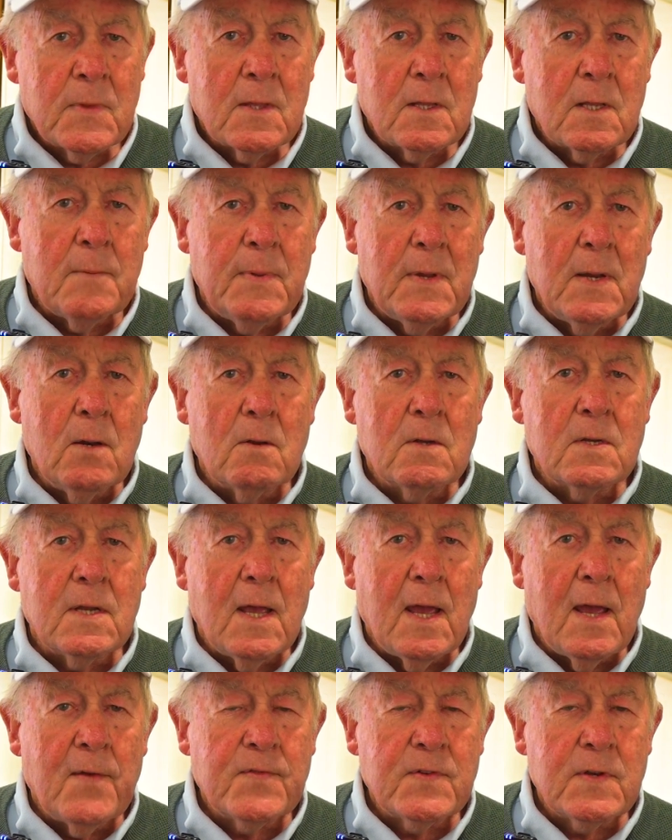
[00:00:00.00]
to be looked
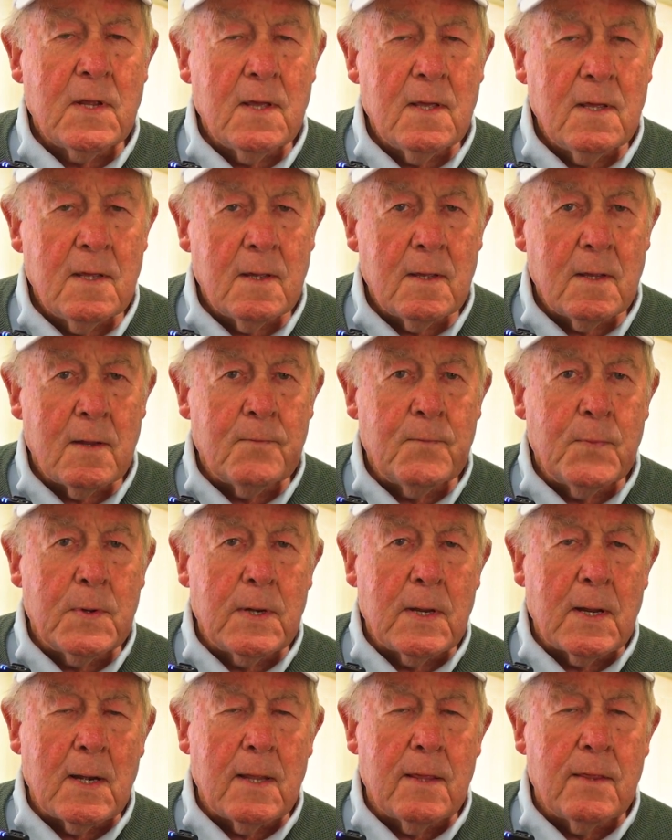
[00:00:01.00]
after, and
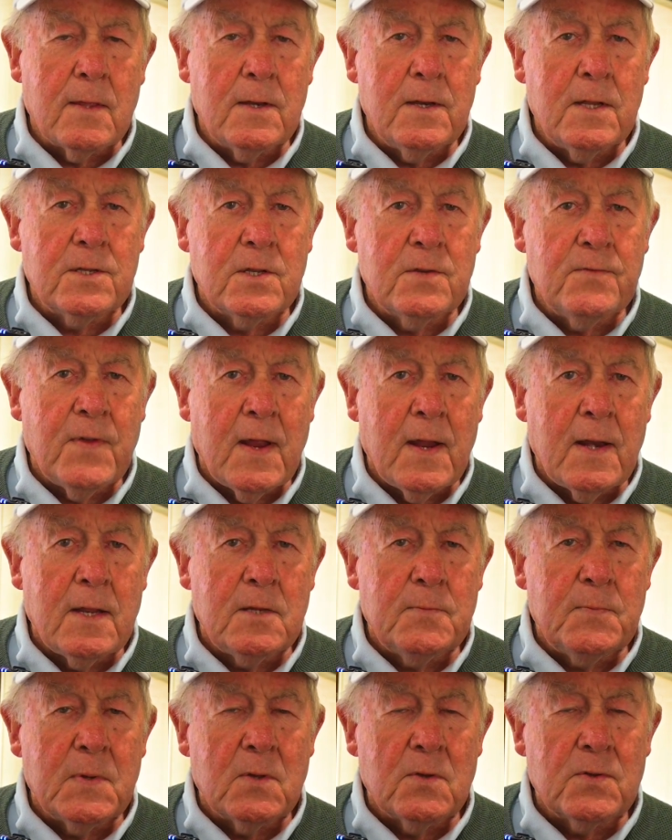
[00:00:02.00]
particularly the
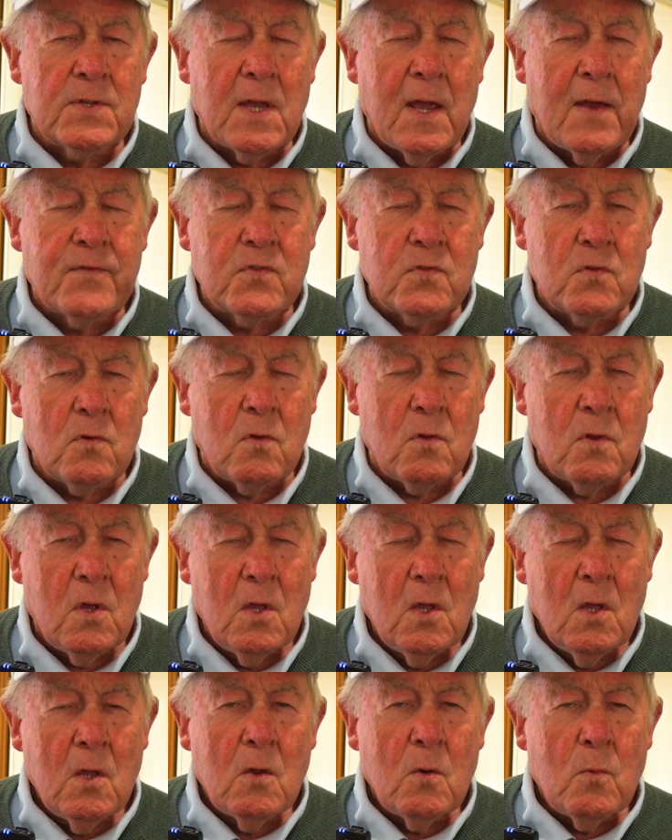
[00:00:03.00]
disadvantaged, because after all,
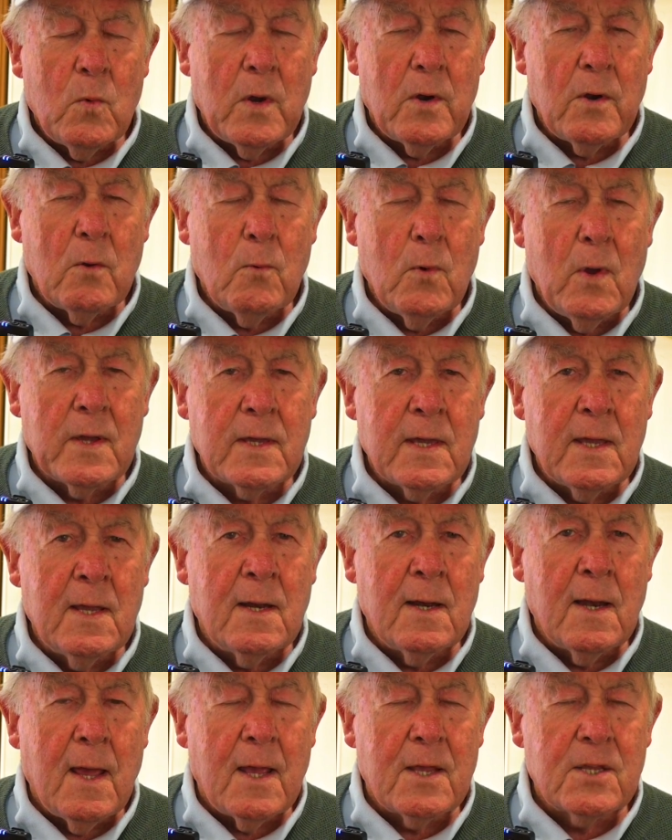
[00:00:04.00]
we're a
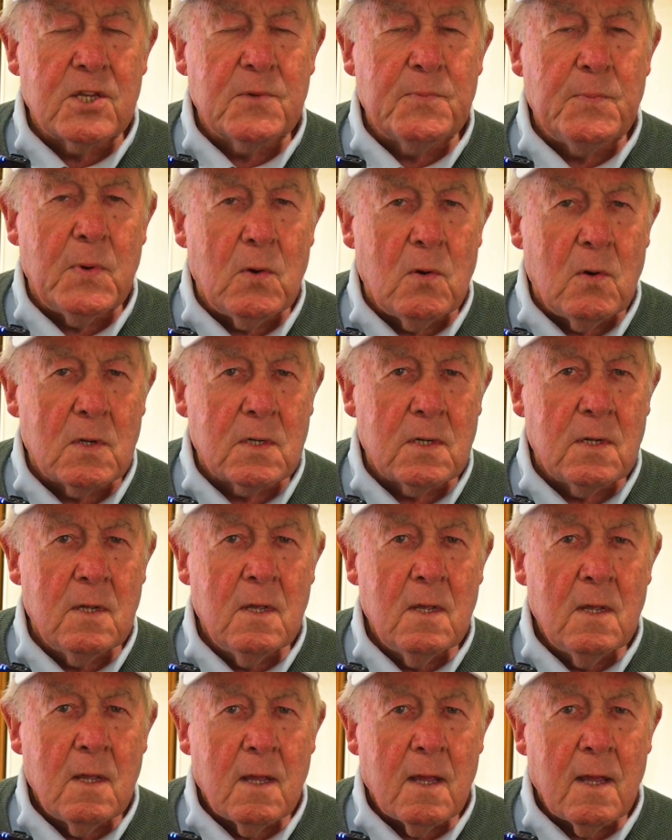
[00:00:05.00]
working class sport,
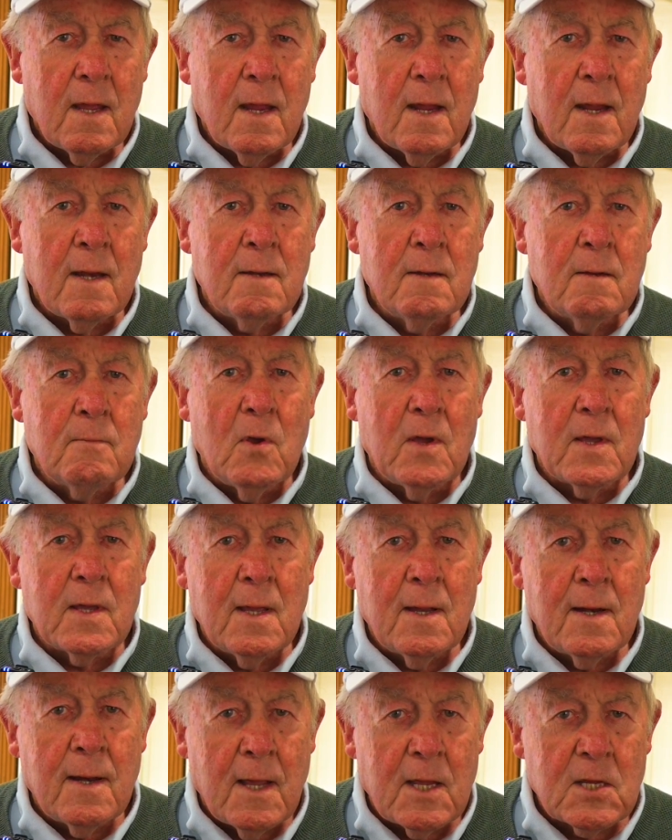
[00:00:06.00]
and
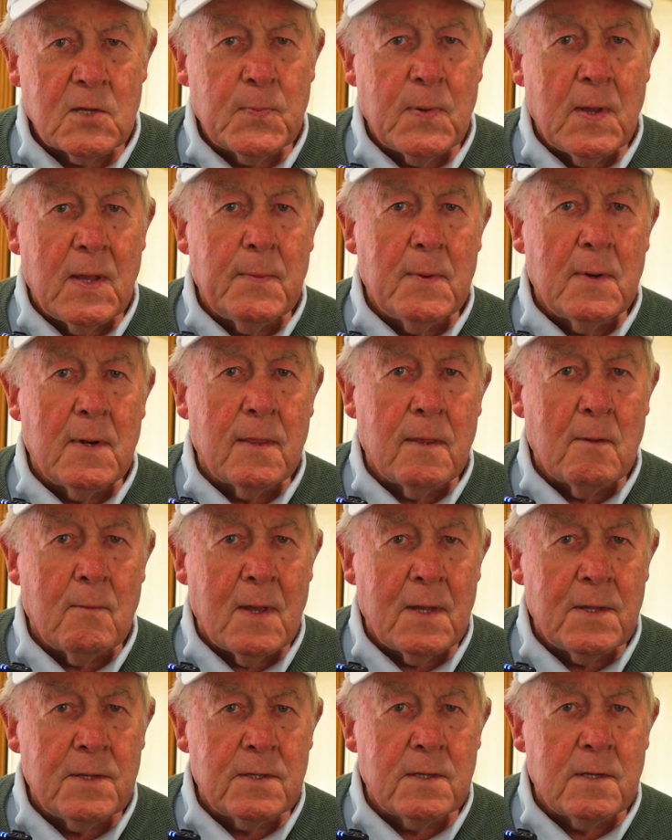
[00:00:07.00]
working class people are the
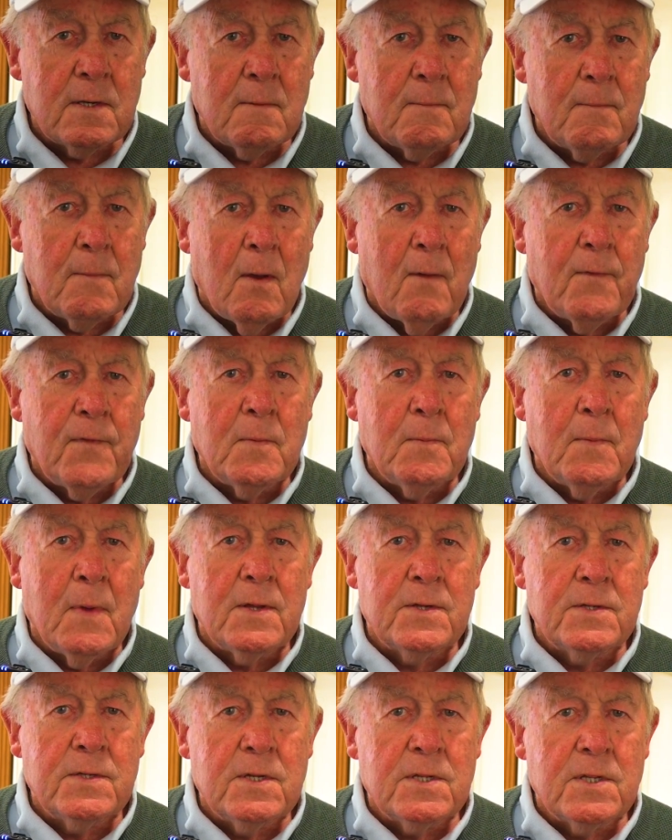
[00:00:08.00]
ones that are often
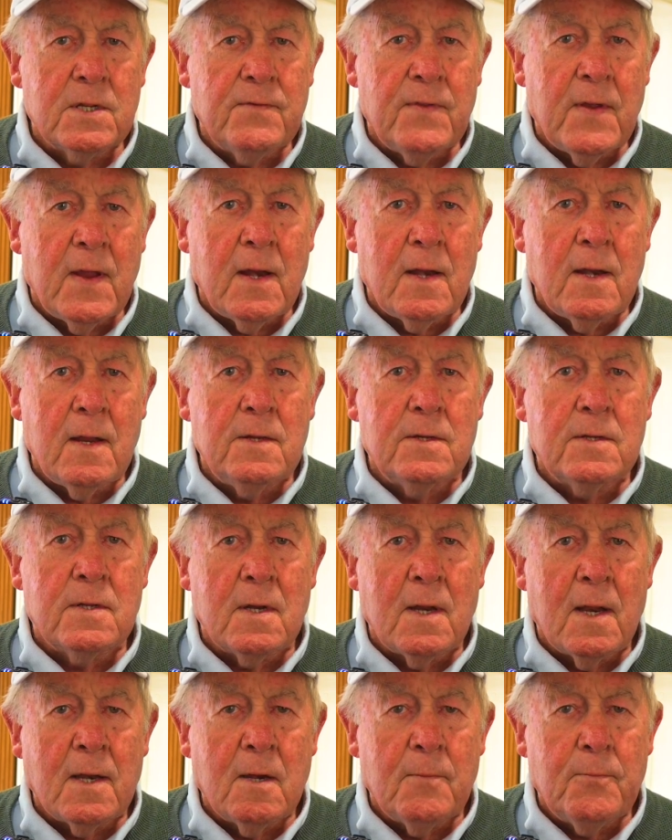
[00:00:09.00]
most disadvantaged
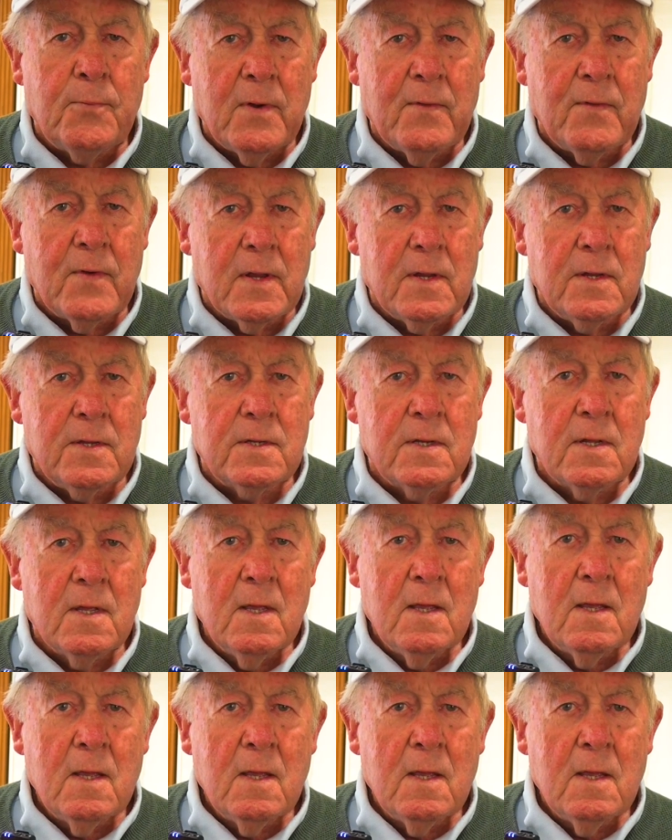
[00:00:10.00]
and underprivileged.